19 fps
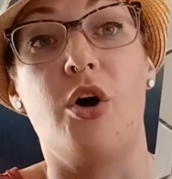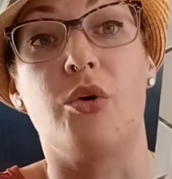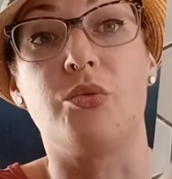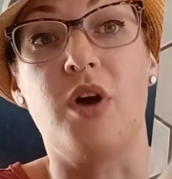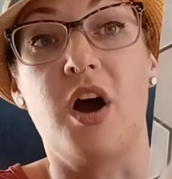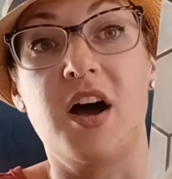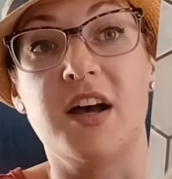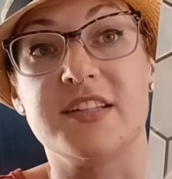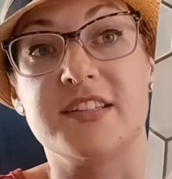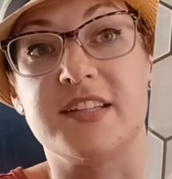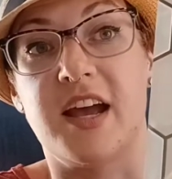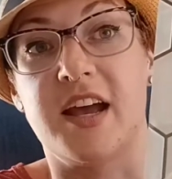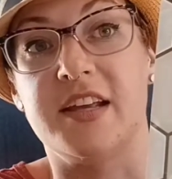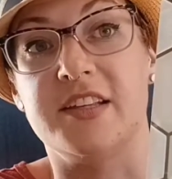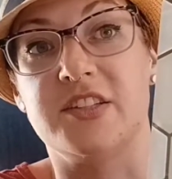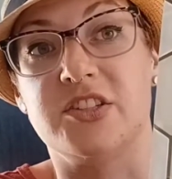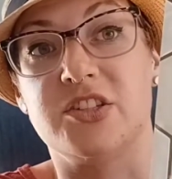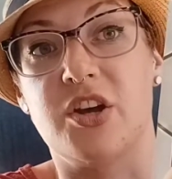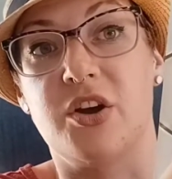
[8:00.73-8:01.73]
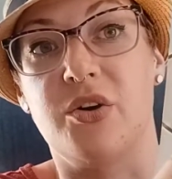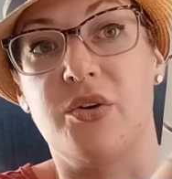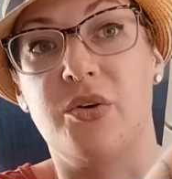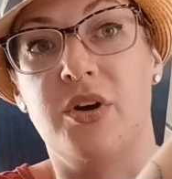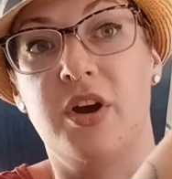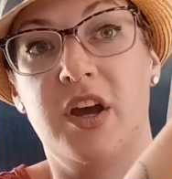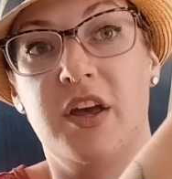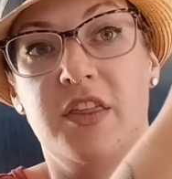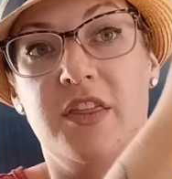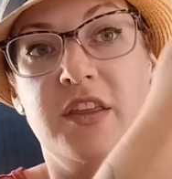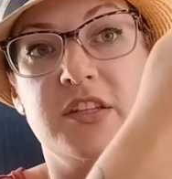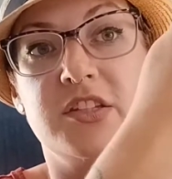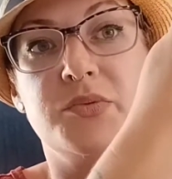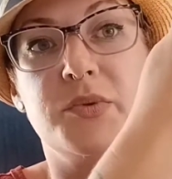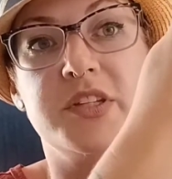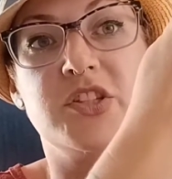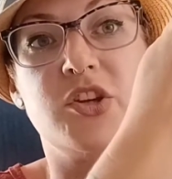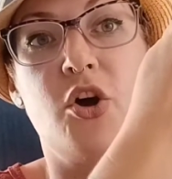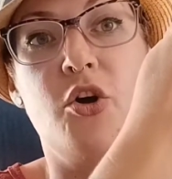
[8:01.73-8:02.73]
raw sides. So this
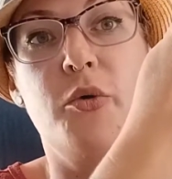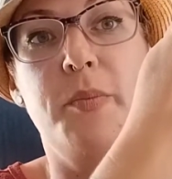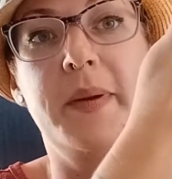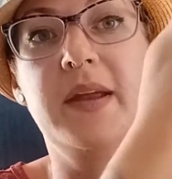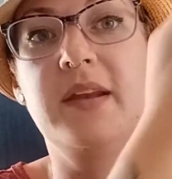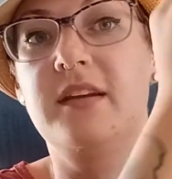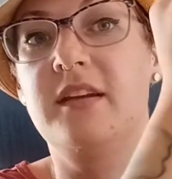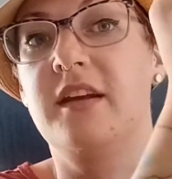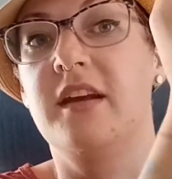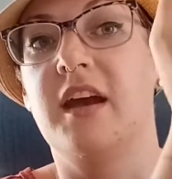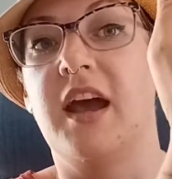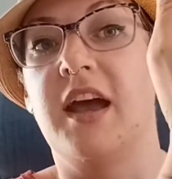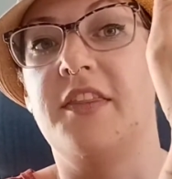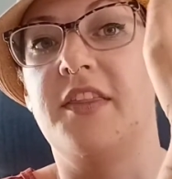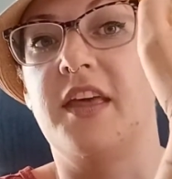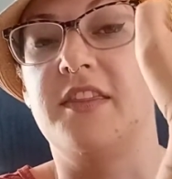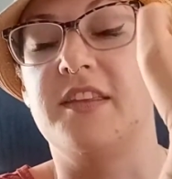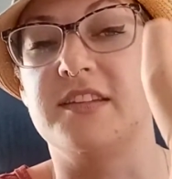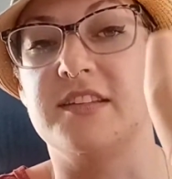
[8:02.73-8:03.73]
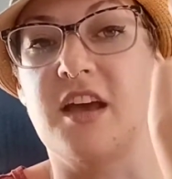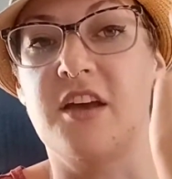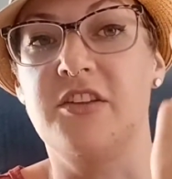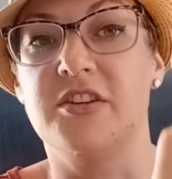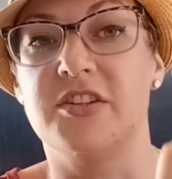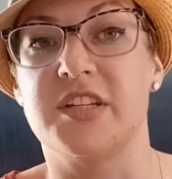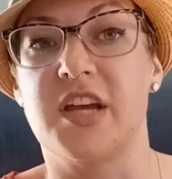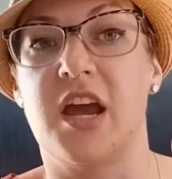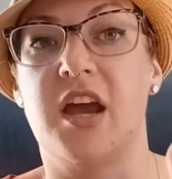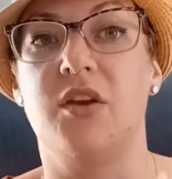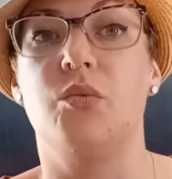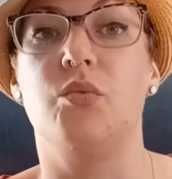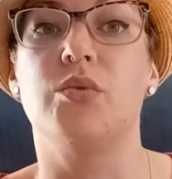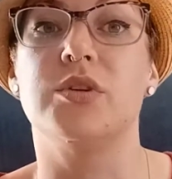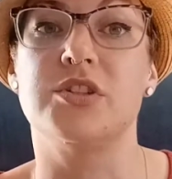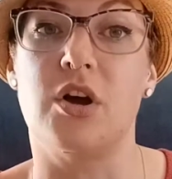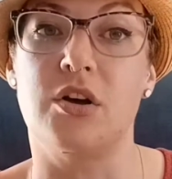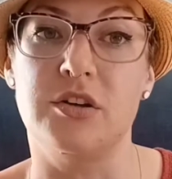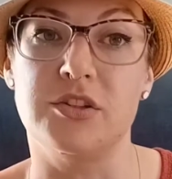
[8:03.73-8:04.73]
one's open, and then this other side
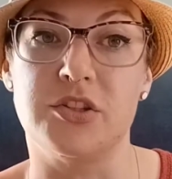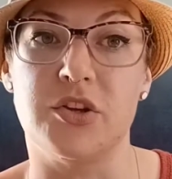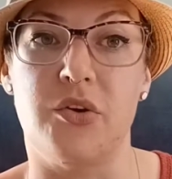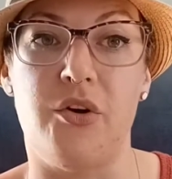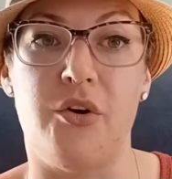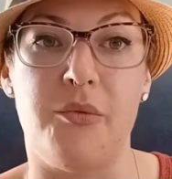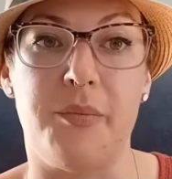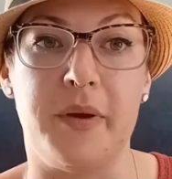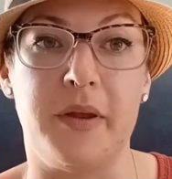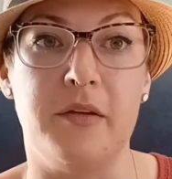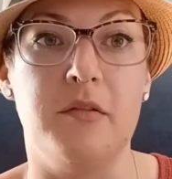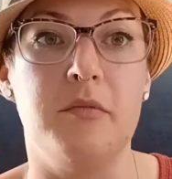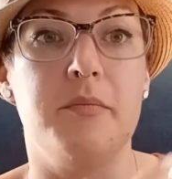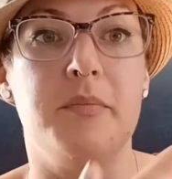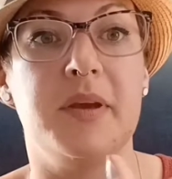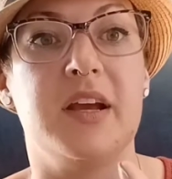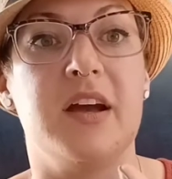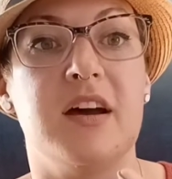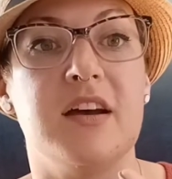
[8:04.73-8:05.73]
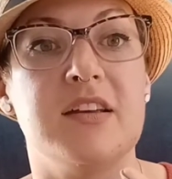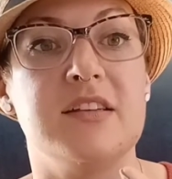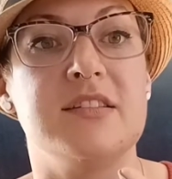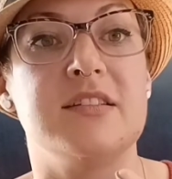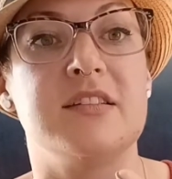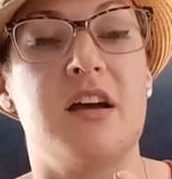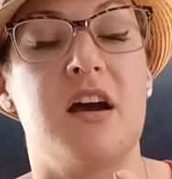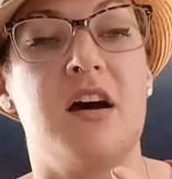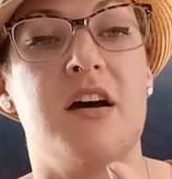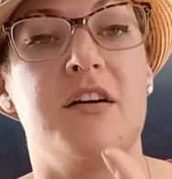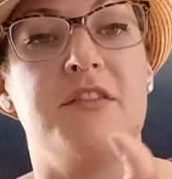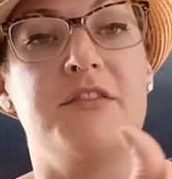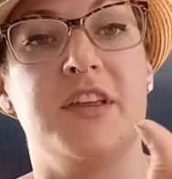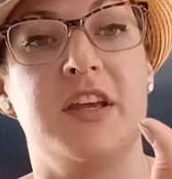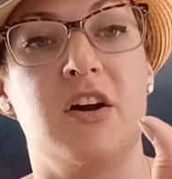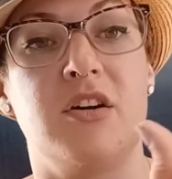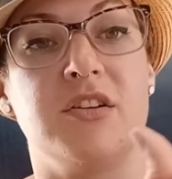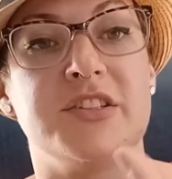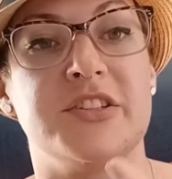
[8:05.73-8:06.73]
was also open. Because of
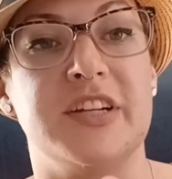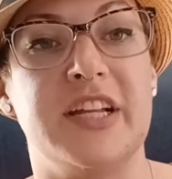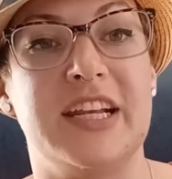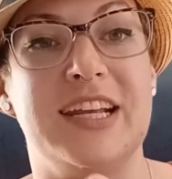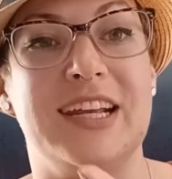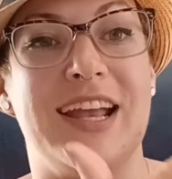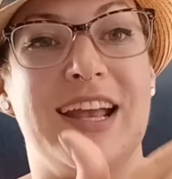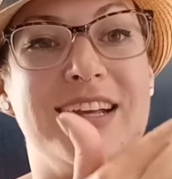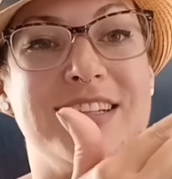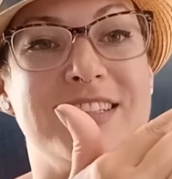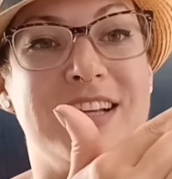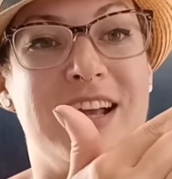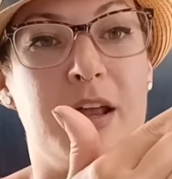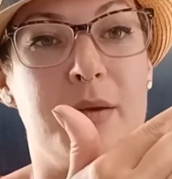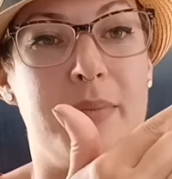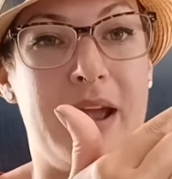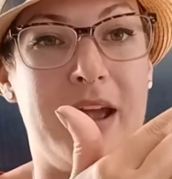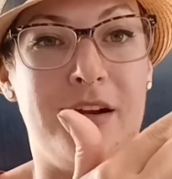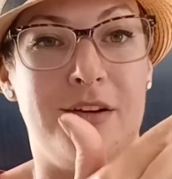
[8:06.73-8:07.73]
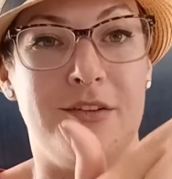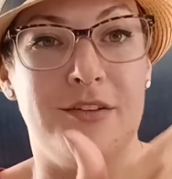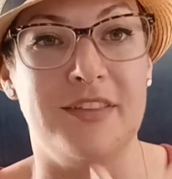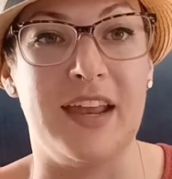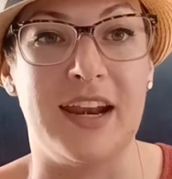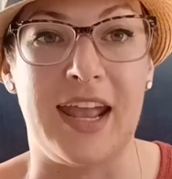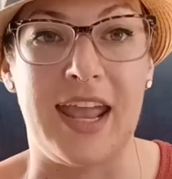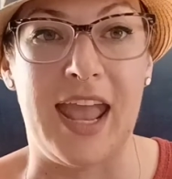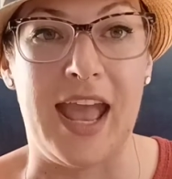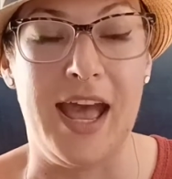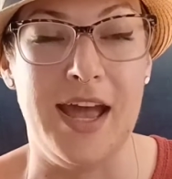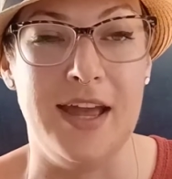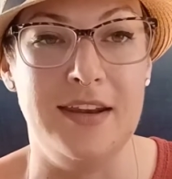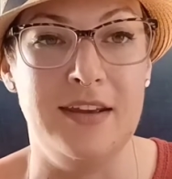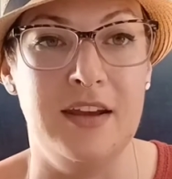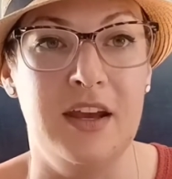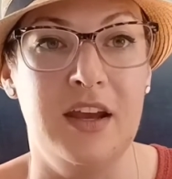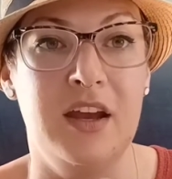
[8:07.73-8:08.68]
the alternating hexagon pattern that I had,